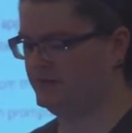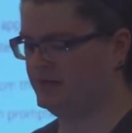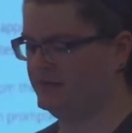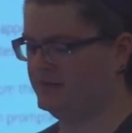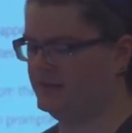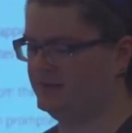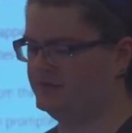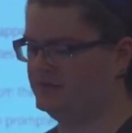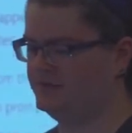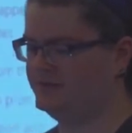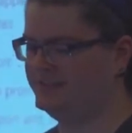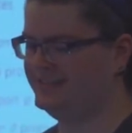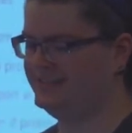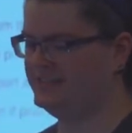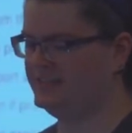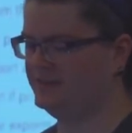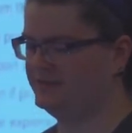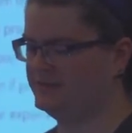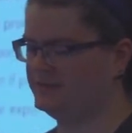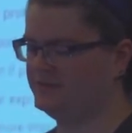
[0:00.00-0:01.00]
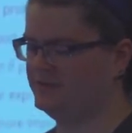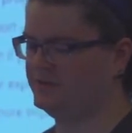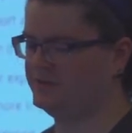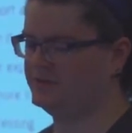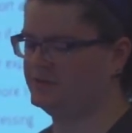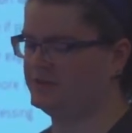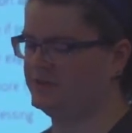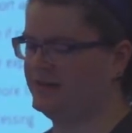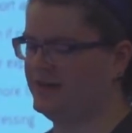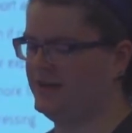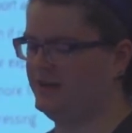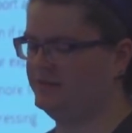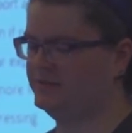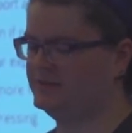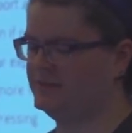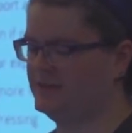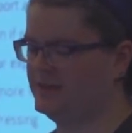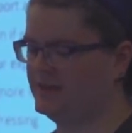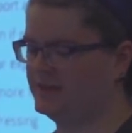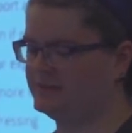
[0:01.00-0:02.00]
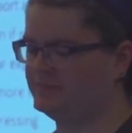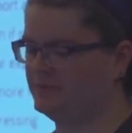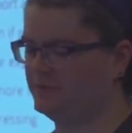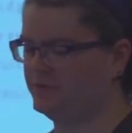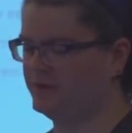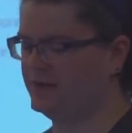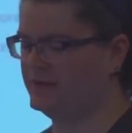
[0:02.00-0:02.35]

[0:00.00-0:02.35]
And it gives you detailed instructions on how to export